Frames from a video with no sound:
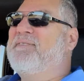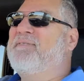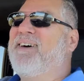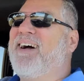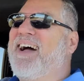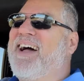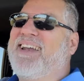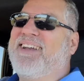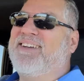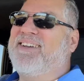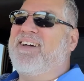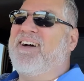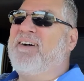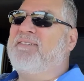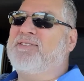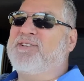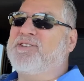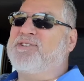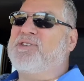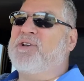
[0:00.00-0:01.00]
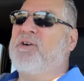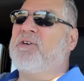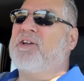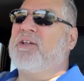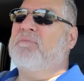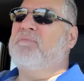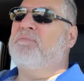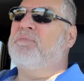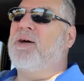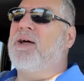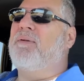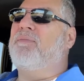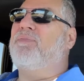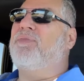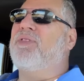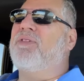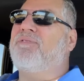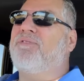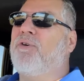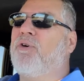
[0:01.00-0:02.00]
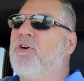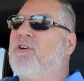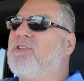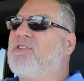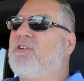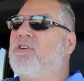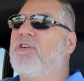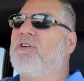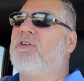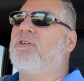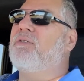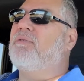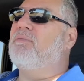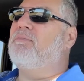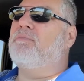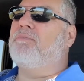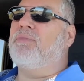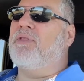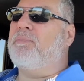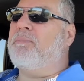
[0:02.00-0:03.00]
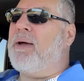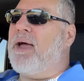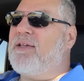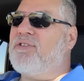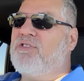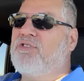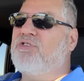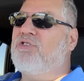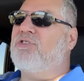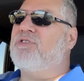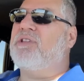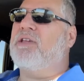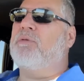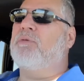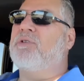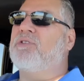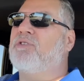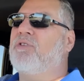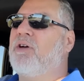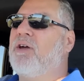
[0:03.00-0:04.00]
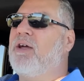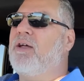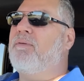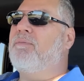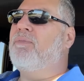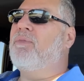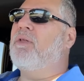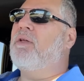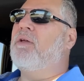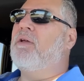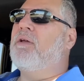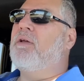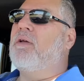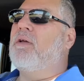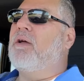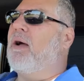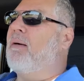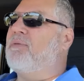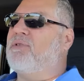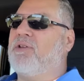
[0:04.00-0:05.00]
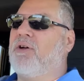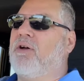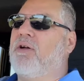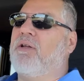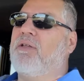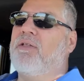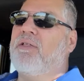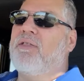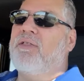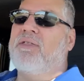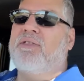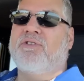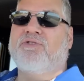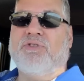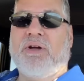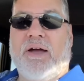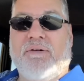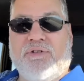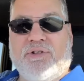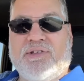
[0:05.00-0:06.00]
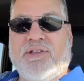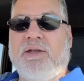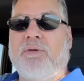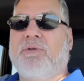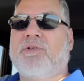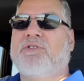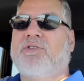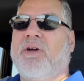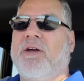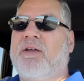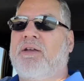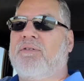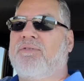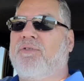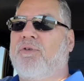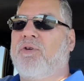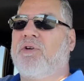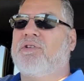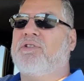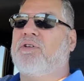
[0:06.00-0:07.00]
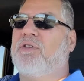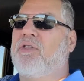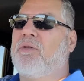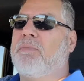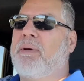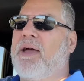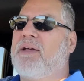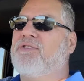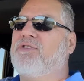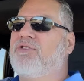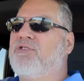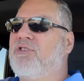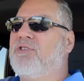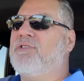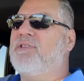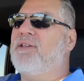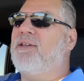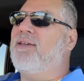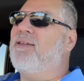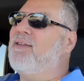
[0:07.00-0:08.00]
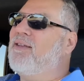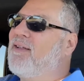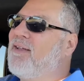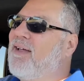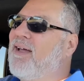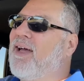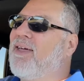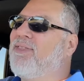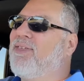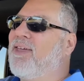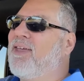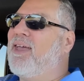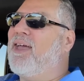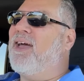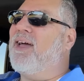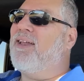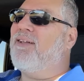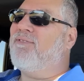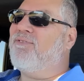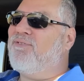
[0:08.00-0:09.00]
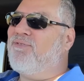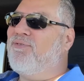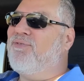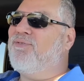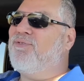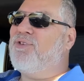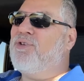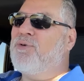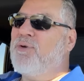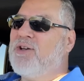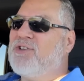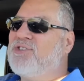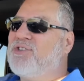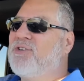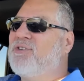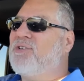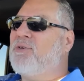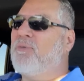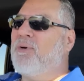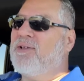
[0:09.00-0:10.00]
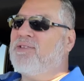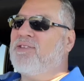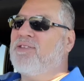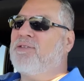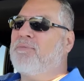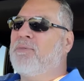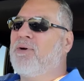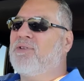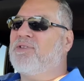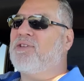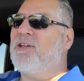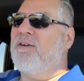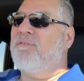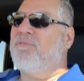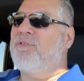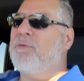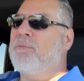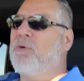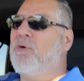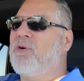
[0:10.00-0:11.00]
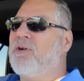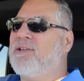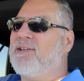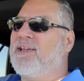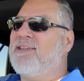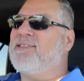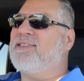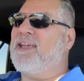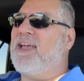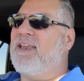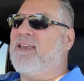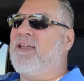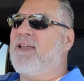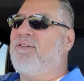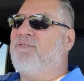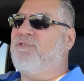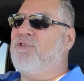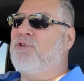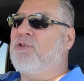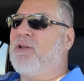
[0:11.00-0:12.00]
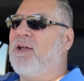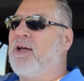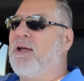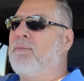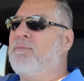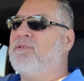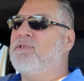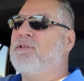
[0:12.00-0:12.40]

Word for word: I don't know. I'm just joking. But the Forester, the passenger seat was great. I'm sorry the driver's seat was great in the Forester. The passenger seat, I think, had a few issues. It wasn't the most comfortable because I sat in that a few times.